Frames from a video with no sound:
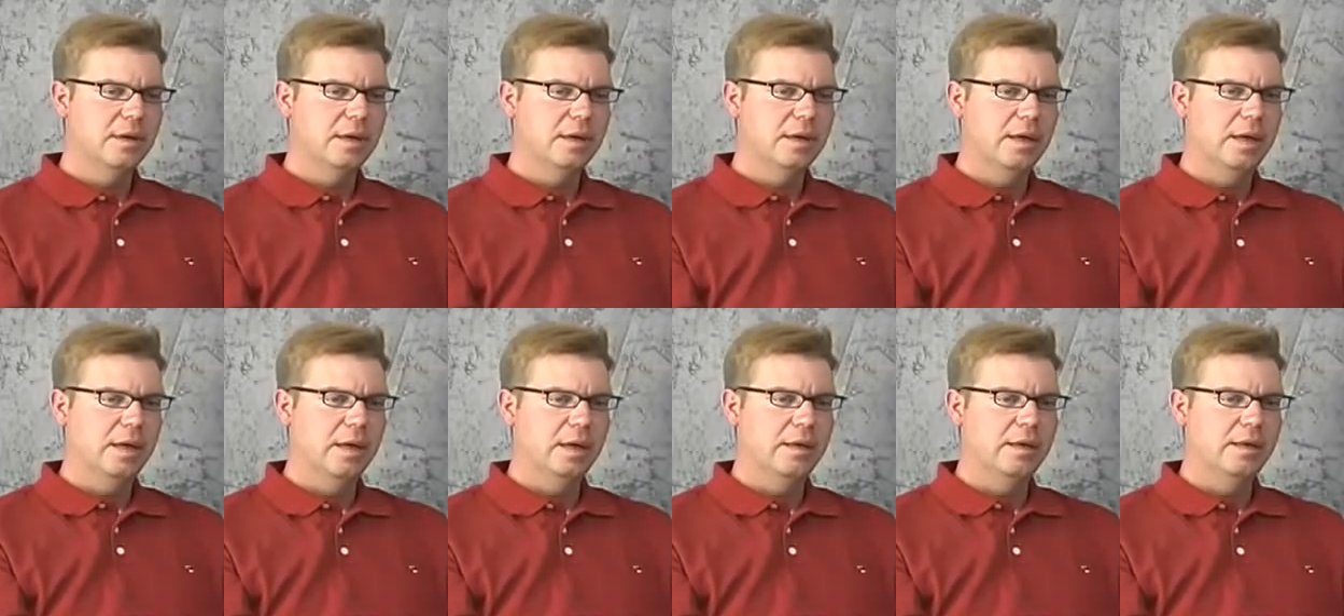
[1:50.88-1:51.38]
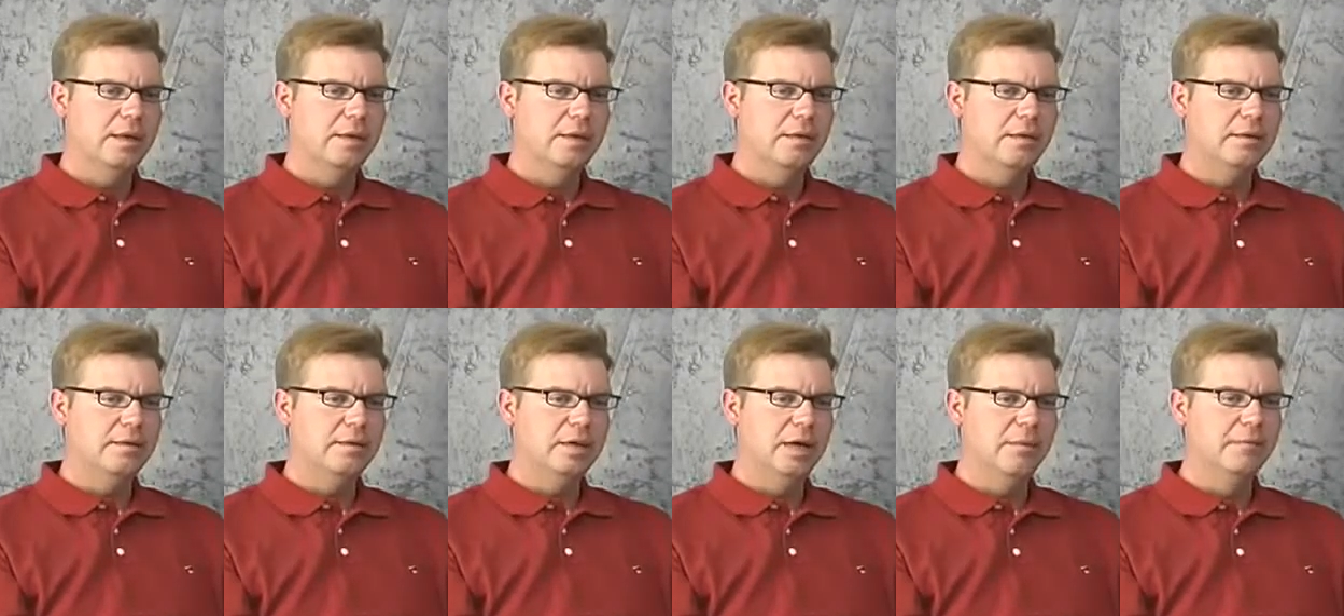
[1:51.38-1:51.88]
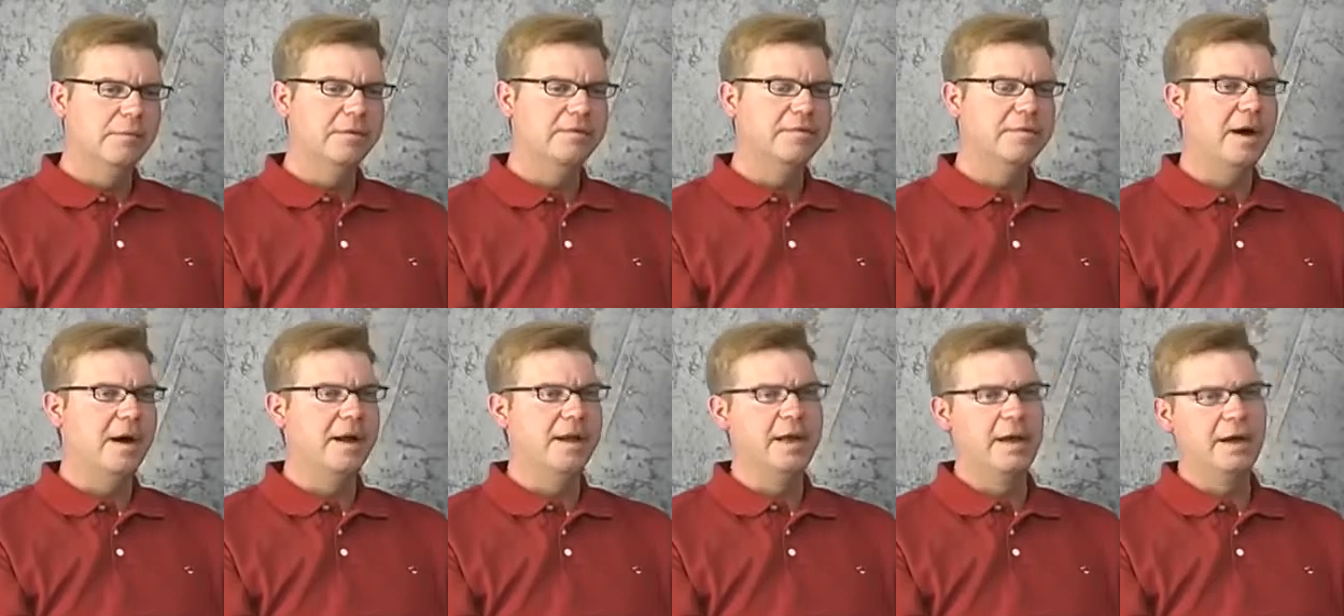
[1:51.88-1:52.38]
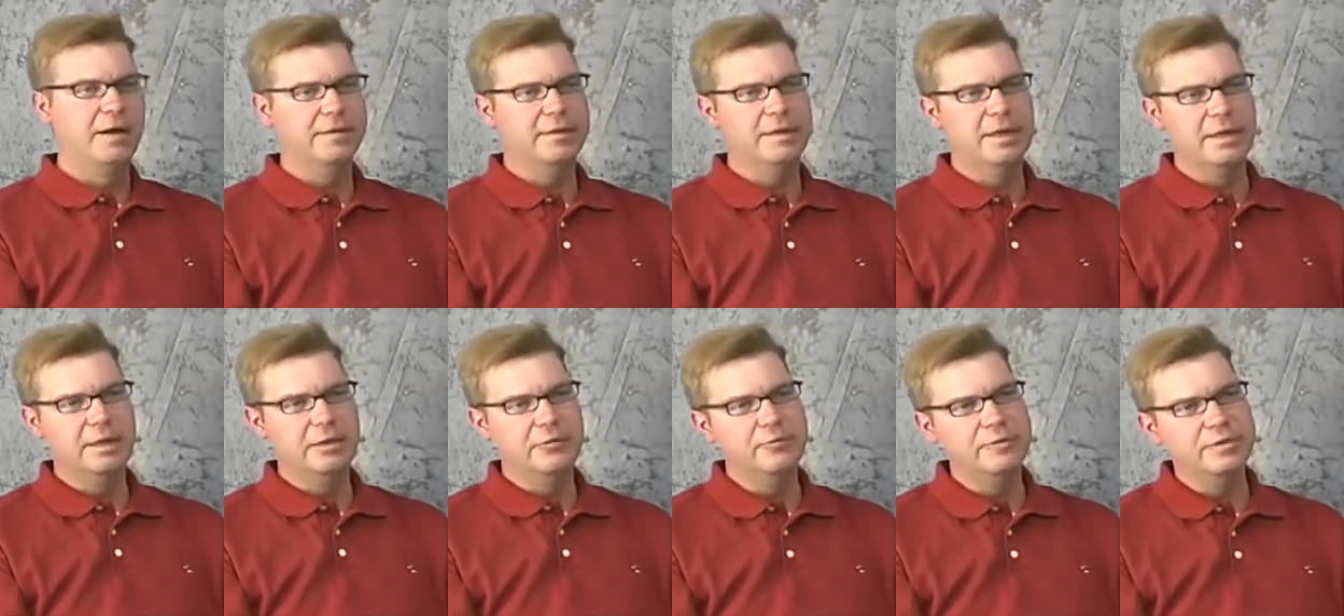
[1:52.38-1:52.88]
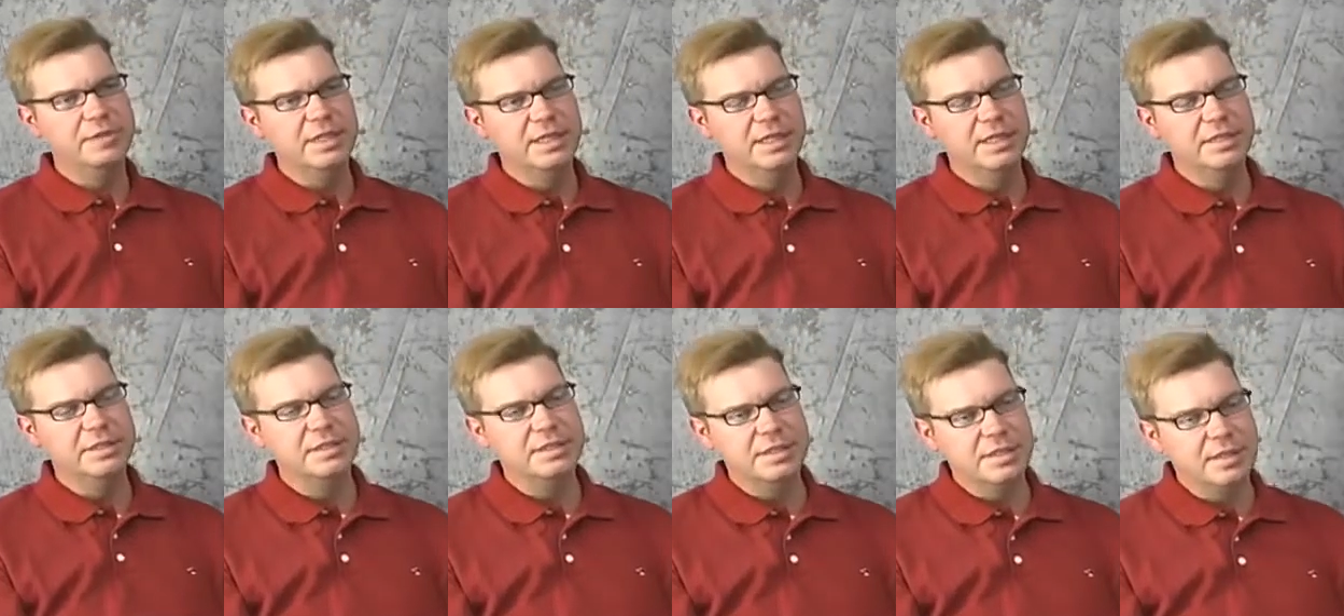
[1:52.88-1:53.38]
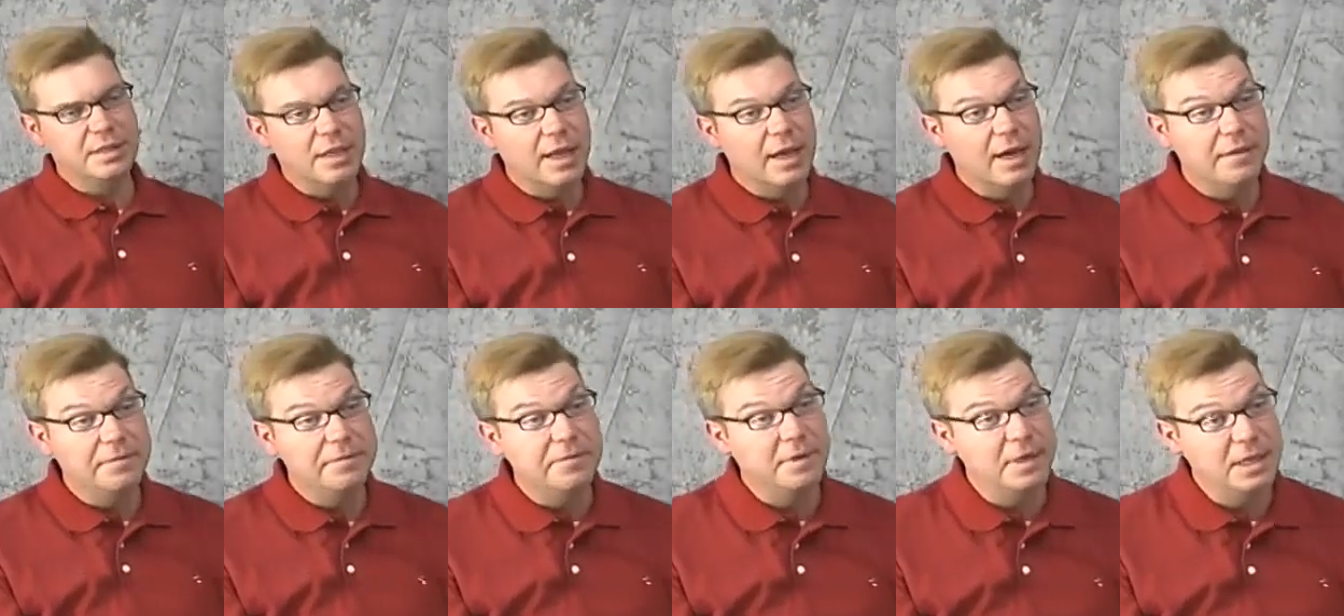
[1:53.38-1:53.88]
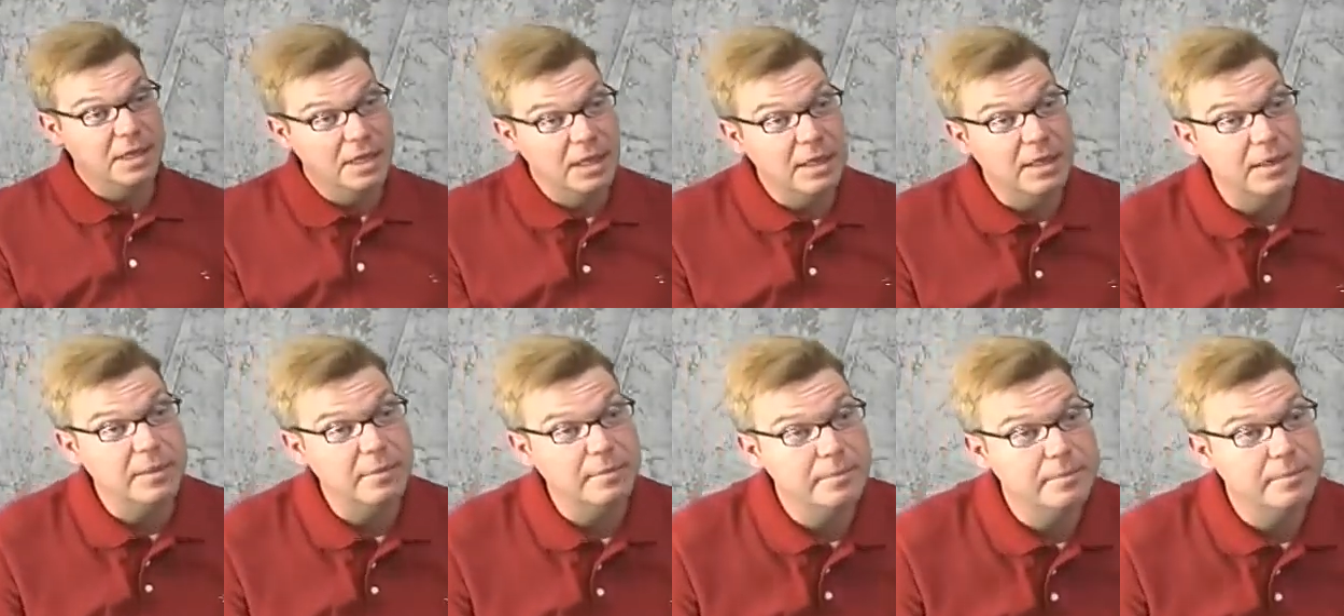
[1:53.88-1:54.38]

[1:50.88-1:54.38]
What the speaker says: and come to find out that it was innocent life again.